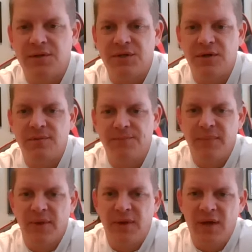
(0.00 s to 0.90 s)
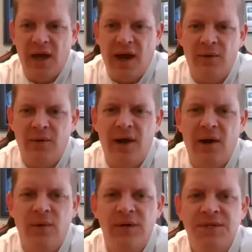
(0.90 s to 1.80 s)
So, how
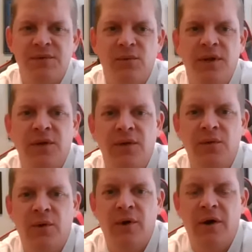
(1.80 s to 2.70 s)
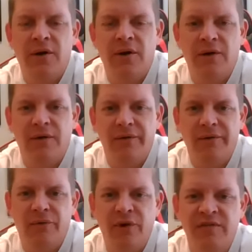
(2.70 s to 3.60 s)
how was it when you were
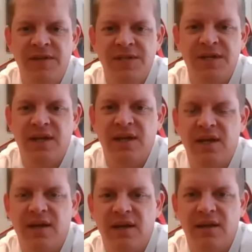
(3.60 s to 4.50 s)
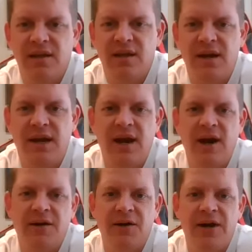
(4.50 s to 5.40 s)
revisiting the
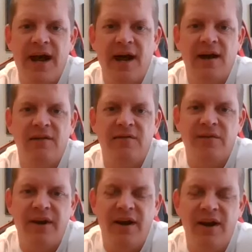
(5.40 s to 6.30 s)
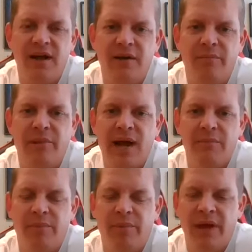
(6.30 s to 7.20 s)
character Dakkon for uh, Black
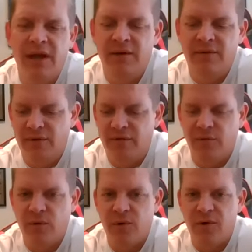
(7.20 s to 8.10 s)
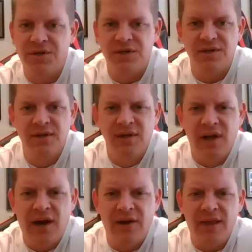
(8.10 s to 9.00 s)
Blade Reforged?
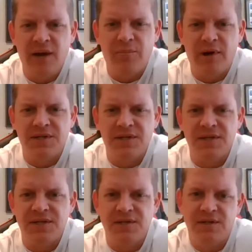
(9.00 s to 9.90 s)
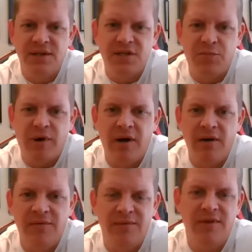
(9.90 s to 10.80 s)
How did that process inspire
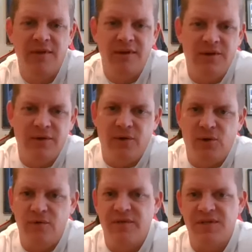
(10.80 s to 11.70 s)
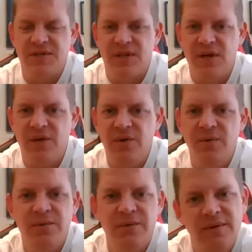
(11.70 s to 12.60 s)
you? You know, the old versus the new.